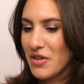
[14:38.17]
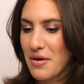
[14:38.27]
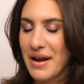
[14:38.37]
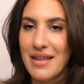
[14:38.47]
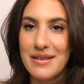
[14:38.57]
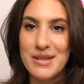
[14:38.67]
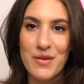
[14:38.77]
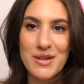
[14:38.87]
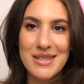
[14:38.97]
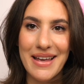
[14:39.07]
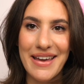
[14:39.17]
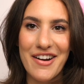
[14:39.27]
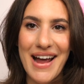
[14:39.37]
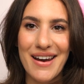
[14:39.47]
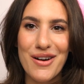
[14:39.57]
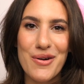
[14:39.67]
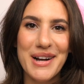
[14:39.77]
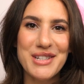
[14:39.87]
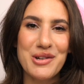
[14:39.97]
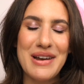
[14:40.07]
All right, that is it for the skincare
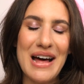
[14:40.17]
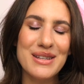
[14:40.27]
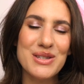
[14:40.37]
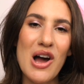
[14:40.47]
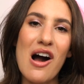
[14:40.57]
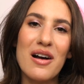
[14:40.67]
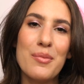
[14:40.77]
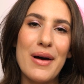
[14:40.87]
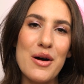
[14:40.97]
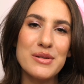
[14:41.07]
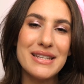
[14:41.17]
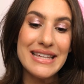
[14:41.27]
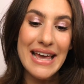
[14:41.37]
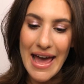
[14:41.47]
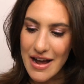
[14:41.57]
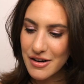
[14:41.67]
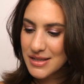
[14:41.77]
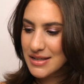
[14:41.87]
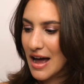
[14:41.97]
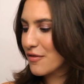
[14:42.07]
category. So now let's talk about the hair
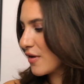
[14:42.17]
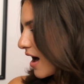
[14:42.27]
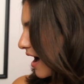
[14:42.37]
stuff.